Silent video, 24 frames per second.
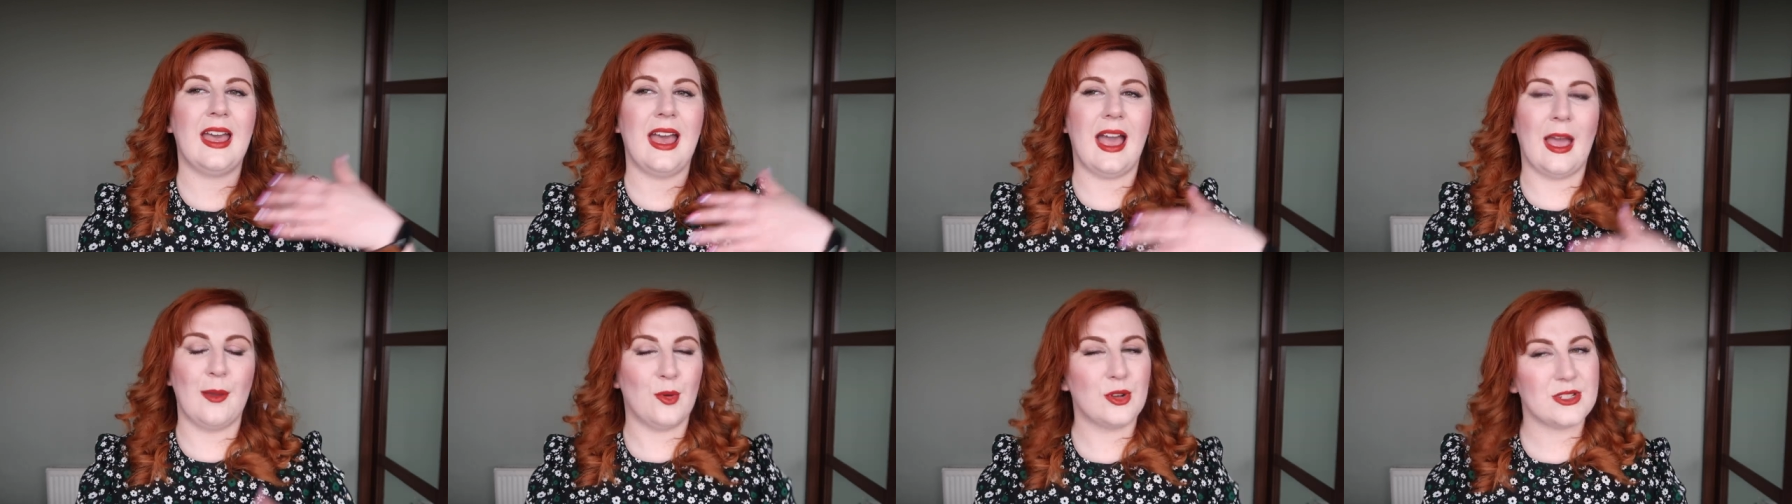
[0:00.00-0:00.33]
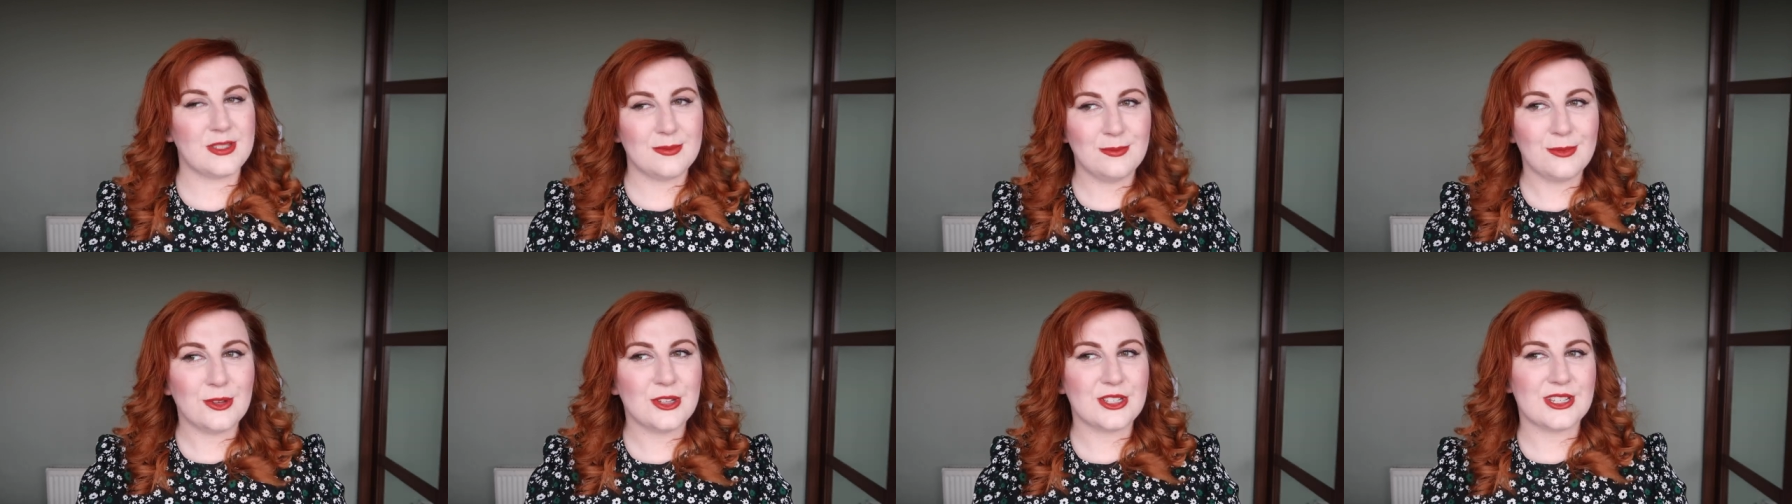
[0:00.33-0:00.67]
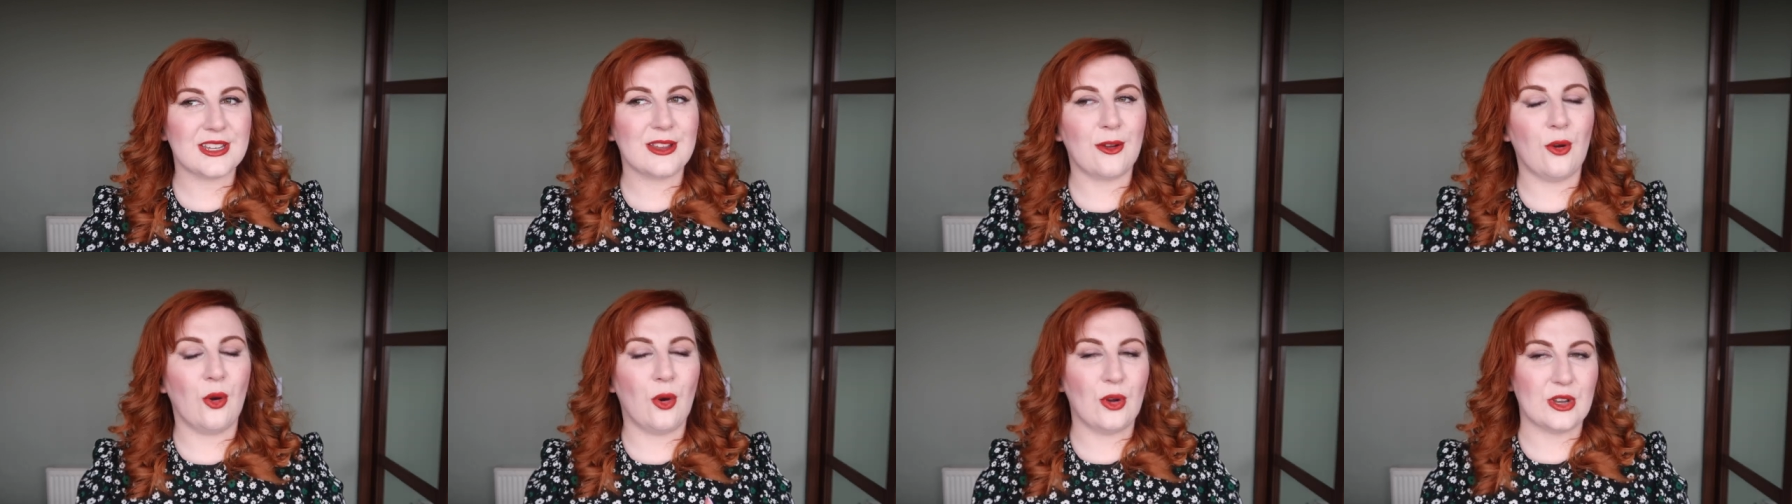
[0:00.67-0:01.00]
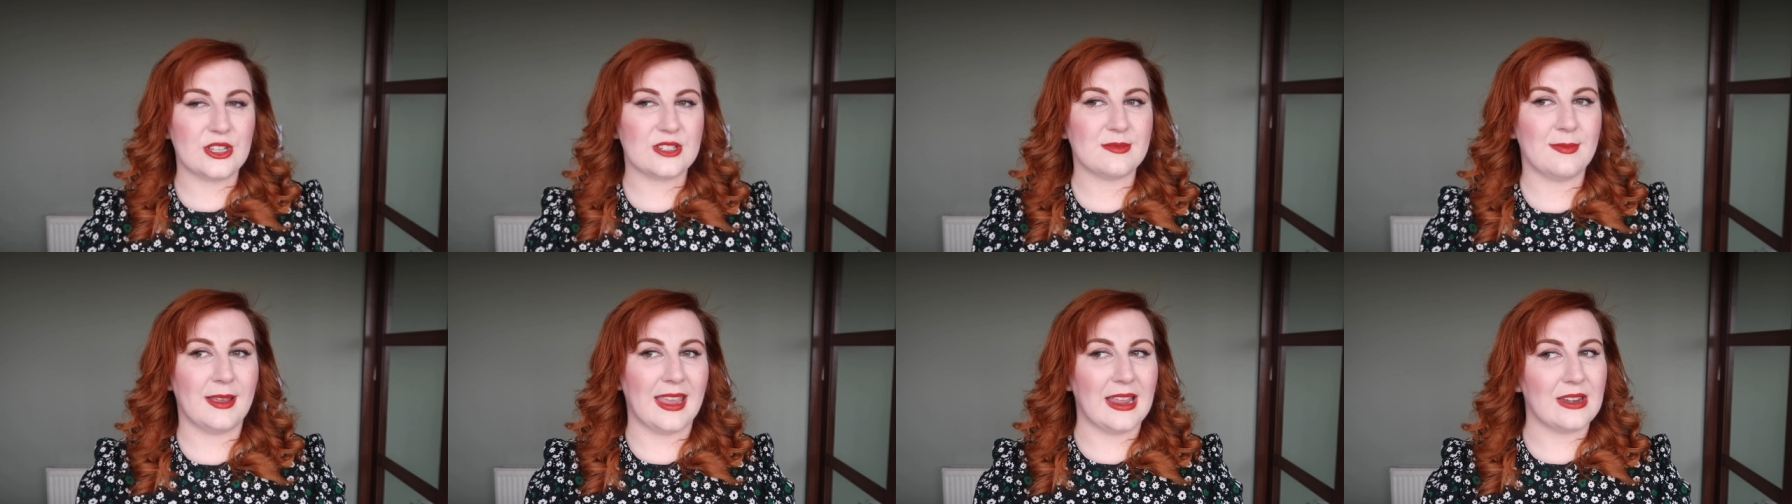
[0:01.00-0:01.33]
I wasn't putting it
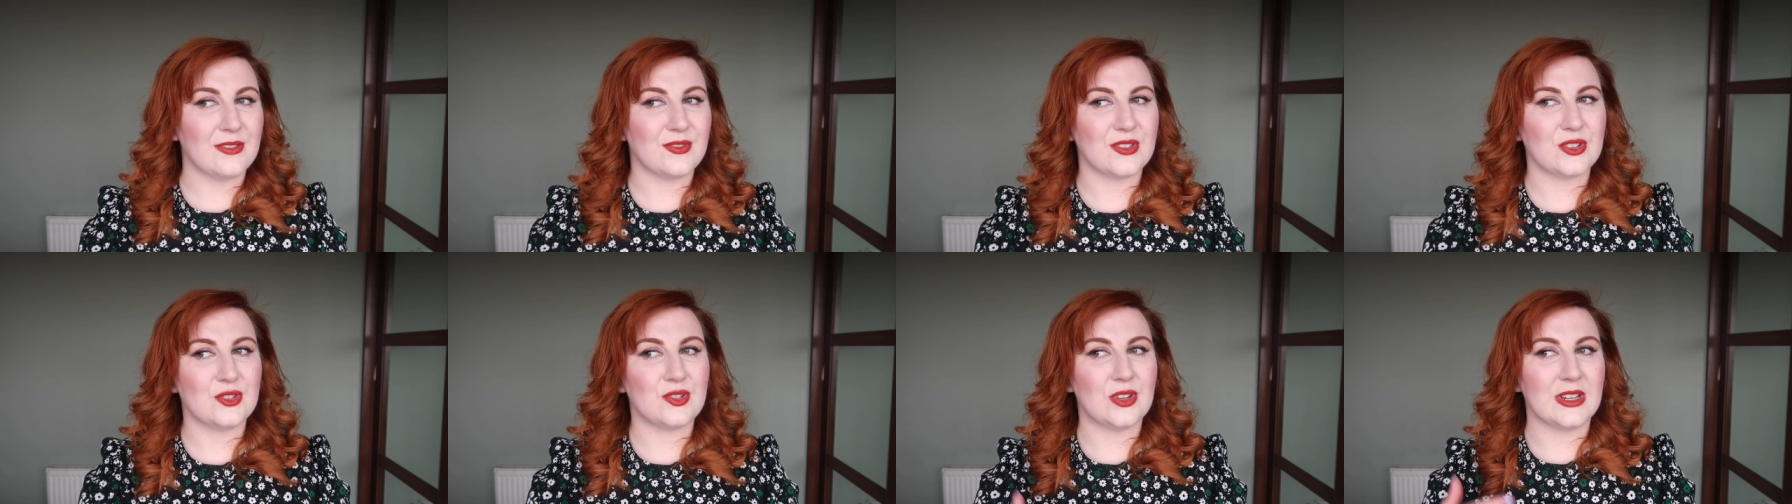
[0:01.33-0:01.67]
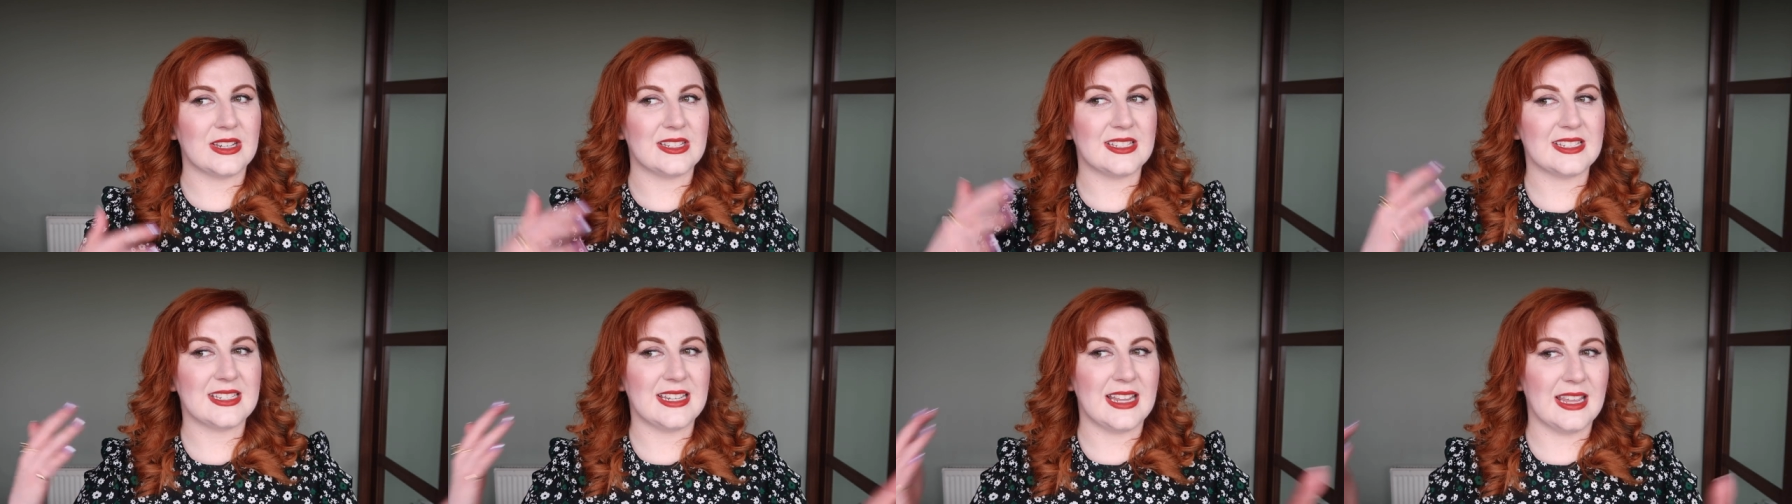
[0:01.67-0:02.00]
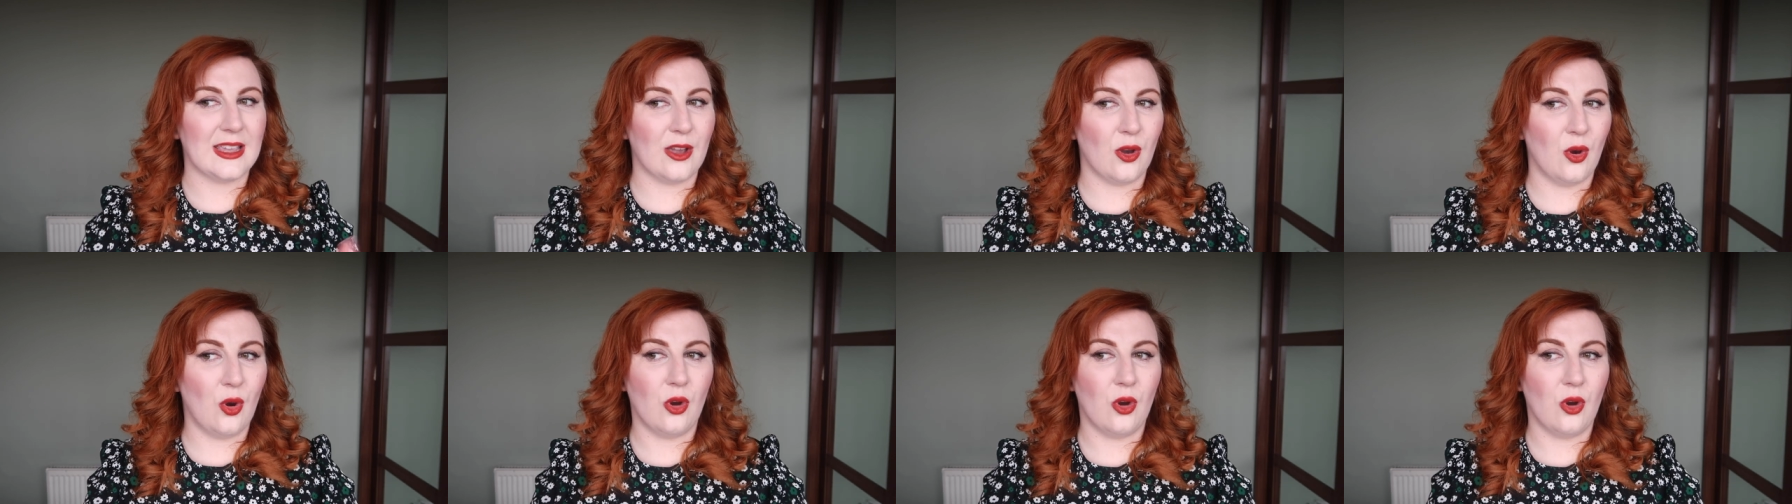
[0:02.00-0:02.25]
onto my inventory to take it